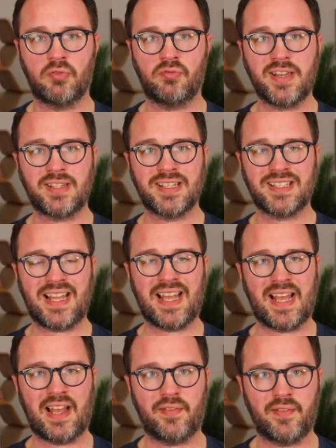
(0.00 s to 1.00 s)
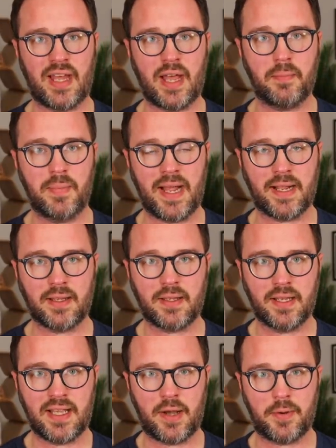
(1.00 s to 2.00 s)
reason to have that bank
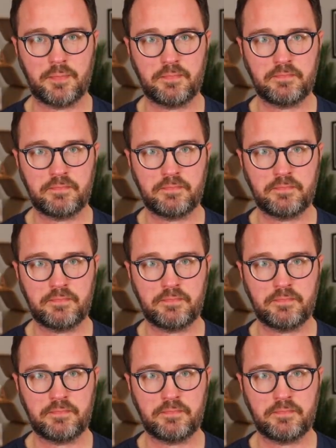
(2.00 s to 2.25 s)
account.